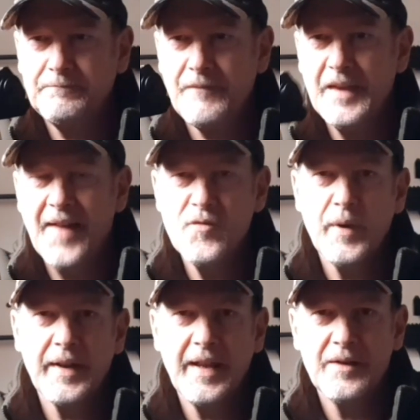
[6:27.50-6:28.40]
Having
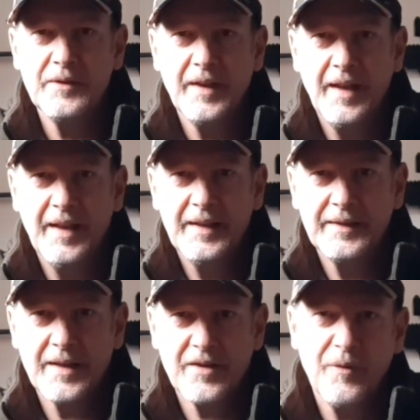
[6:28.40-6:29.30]
one now
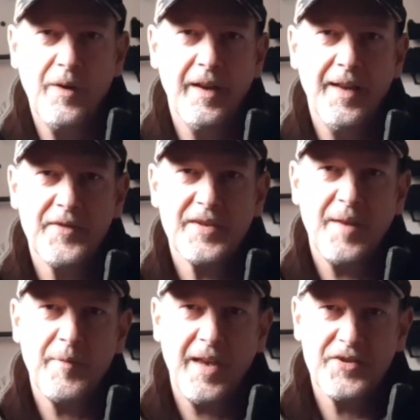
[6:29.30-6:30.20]
doesn't quite have the
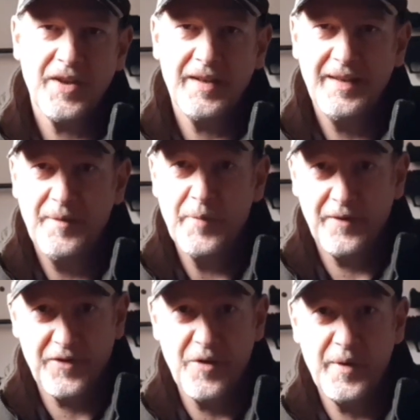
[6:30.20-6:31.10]
same cachet, but I've
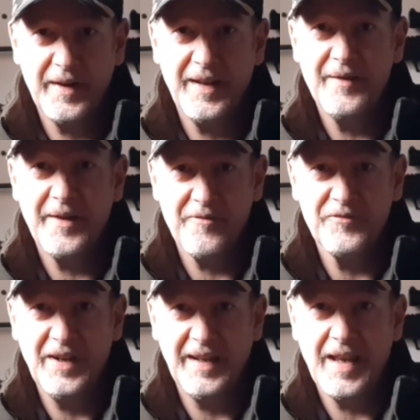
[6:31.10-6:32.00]
got one now and I'm
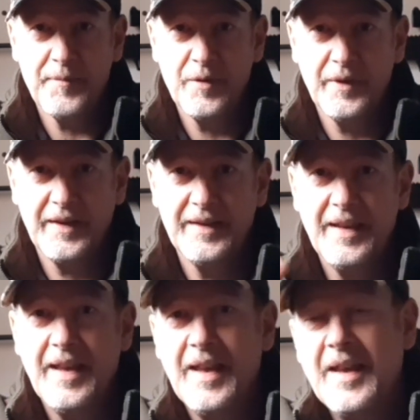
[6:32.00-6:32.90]
really happy with it.
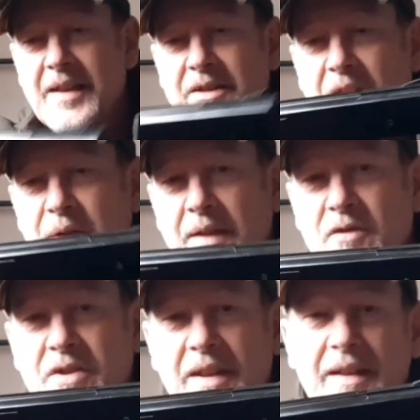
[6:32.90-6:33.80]
So if you
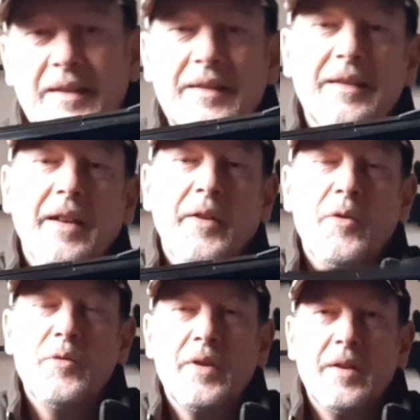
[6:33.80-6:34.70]
see an
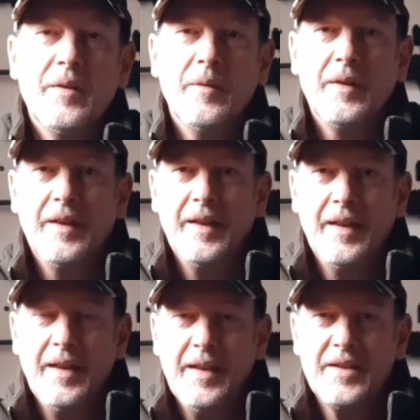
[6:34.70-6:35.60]
old
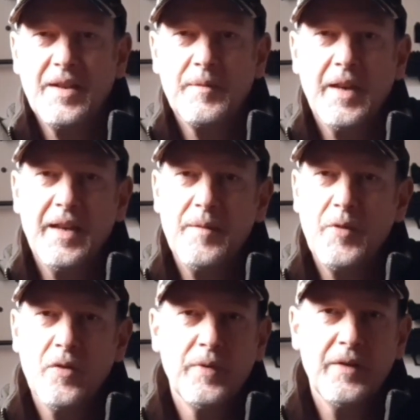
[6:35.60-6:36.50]
SMK,
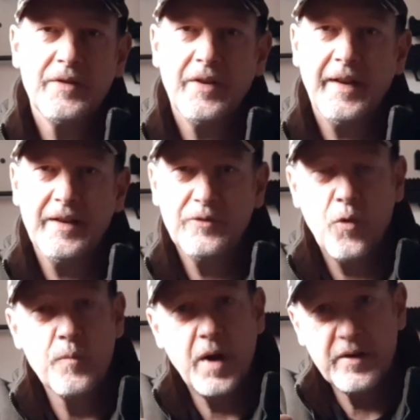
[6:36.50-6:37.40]
Milbro, Diana or
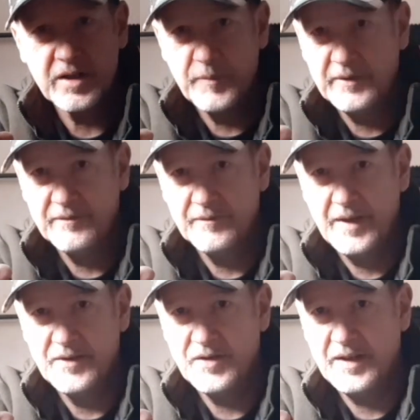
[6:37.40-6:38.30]
Marksman
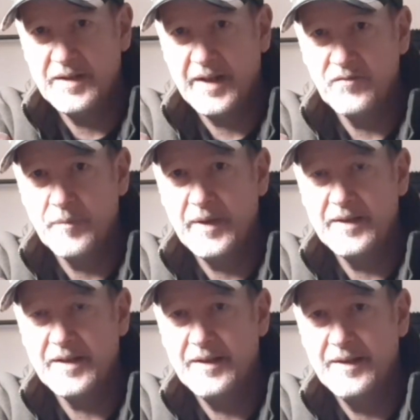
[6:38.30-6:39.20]
G10
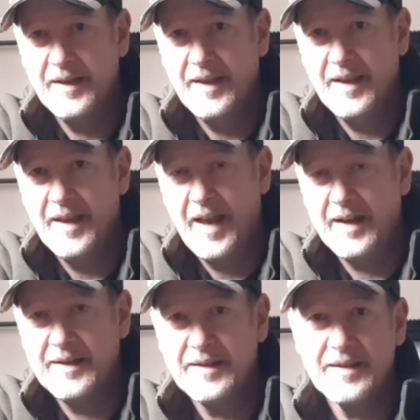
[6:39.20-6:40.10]
repeater and
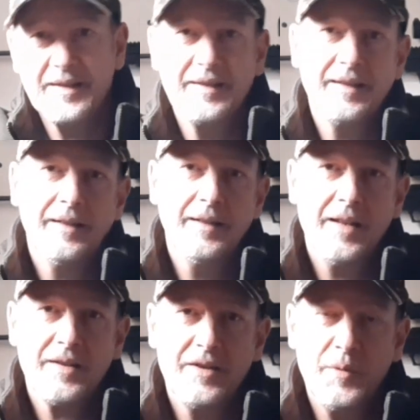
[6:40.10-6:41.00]
it's
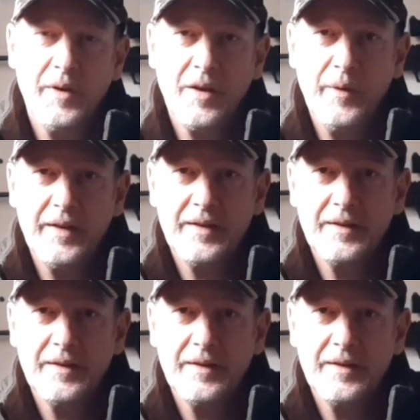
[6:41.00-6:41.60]
less than 20 quid,